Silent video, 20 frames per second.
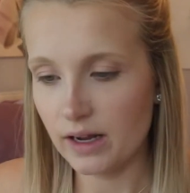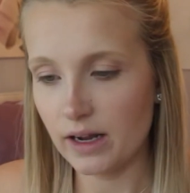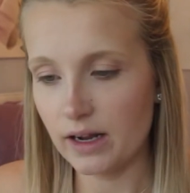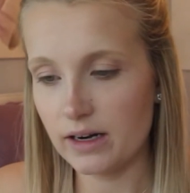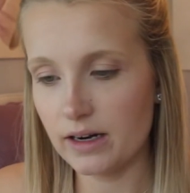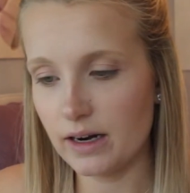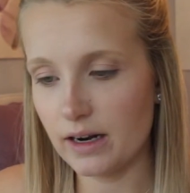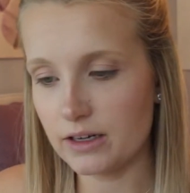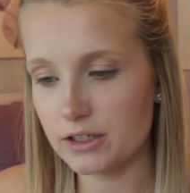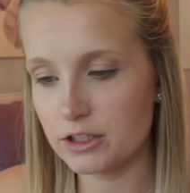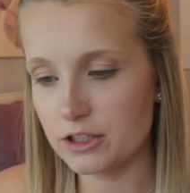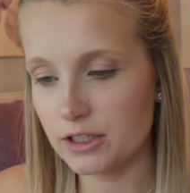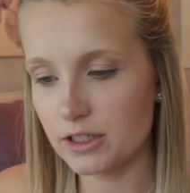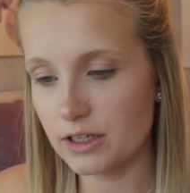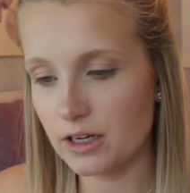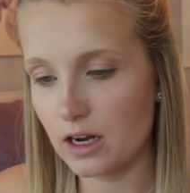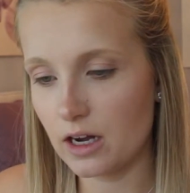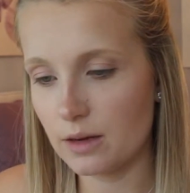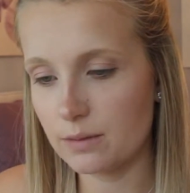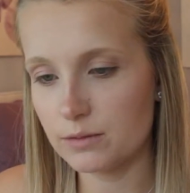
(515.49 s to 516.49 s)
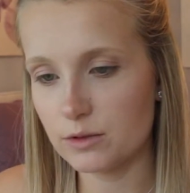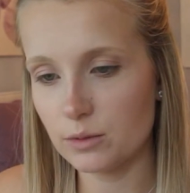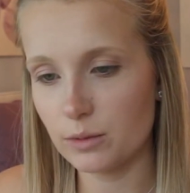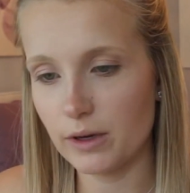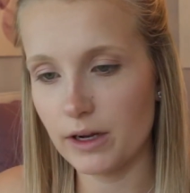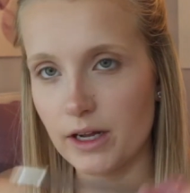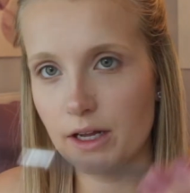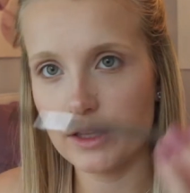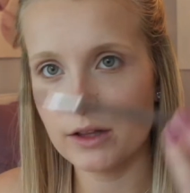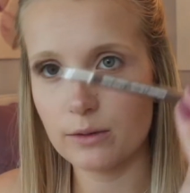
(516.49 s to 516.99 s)
And it actually comes
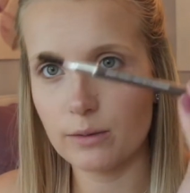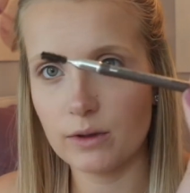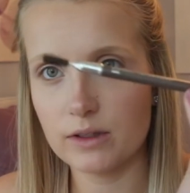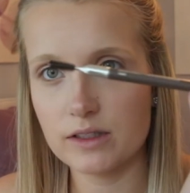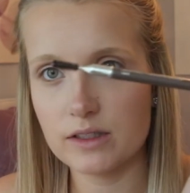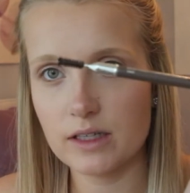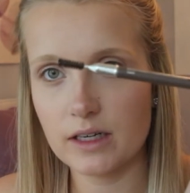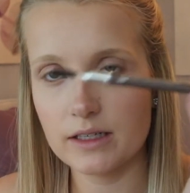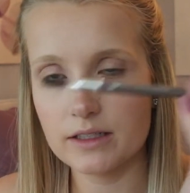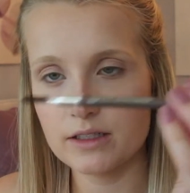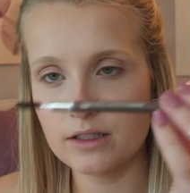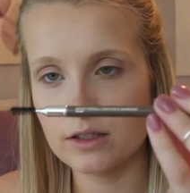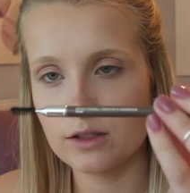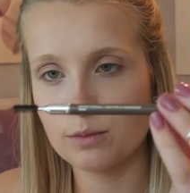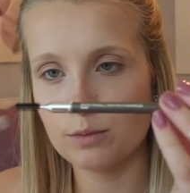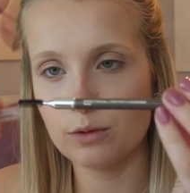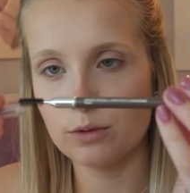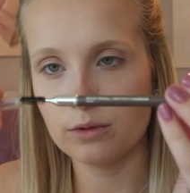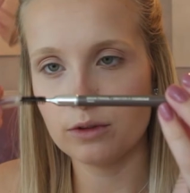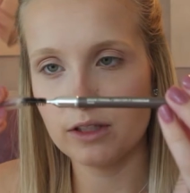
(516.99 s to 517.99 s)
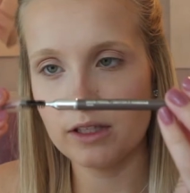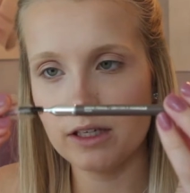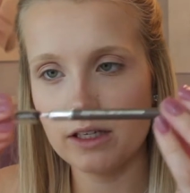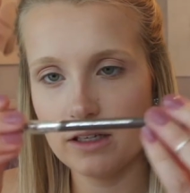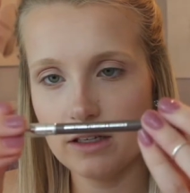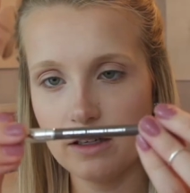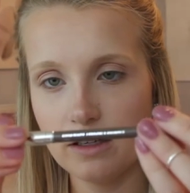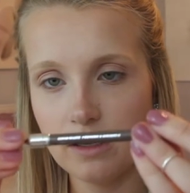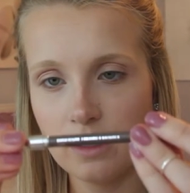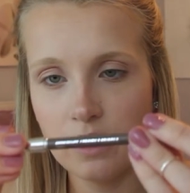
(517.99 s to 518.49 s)
with one side's a
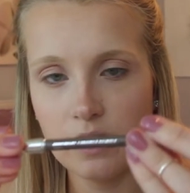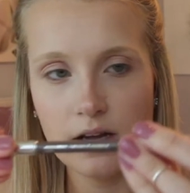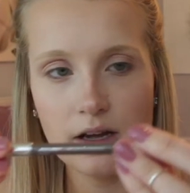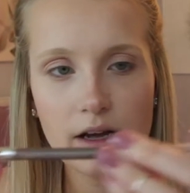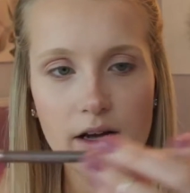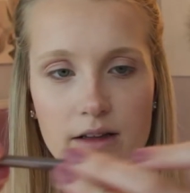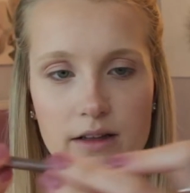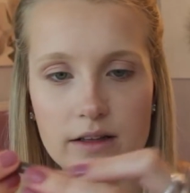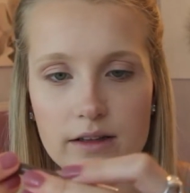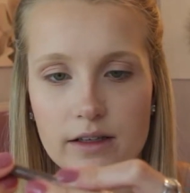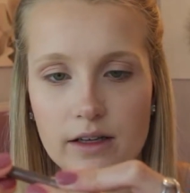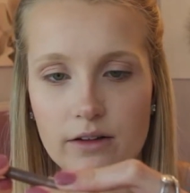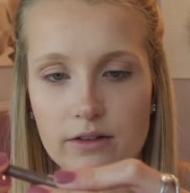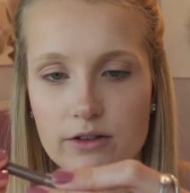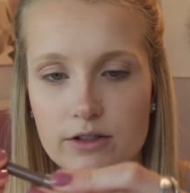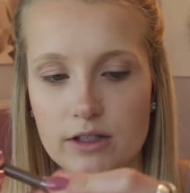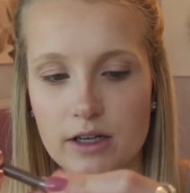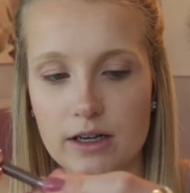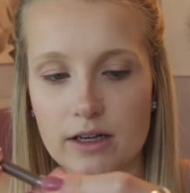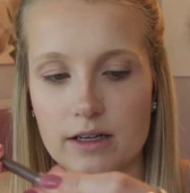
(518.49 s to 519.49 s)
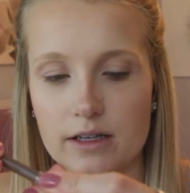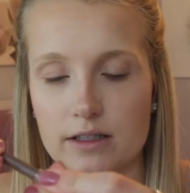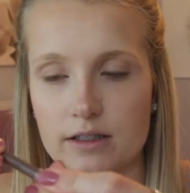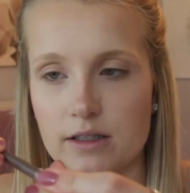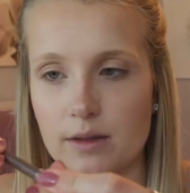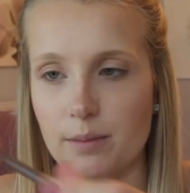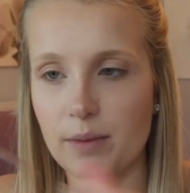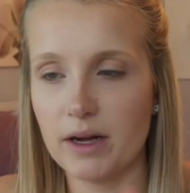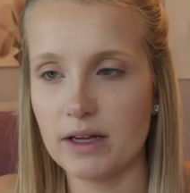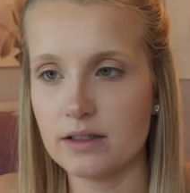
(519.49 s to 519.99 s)
spoolie and then the other side is
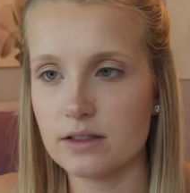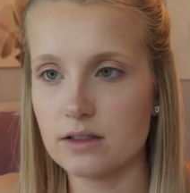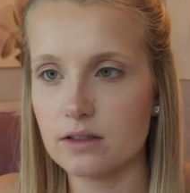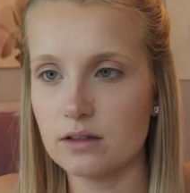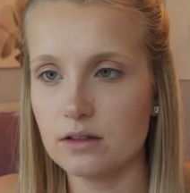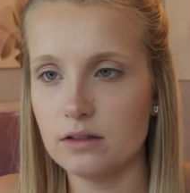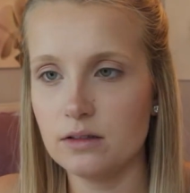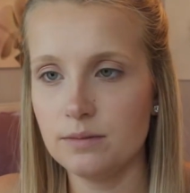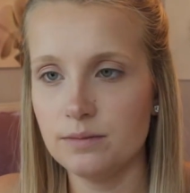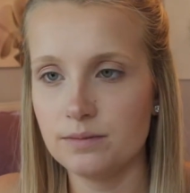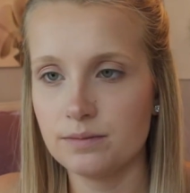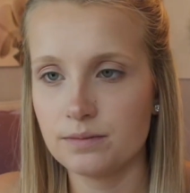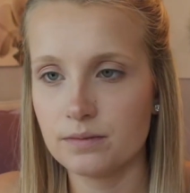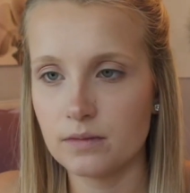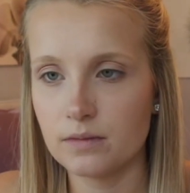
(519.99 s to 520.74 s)
the pencil.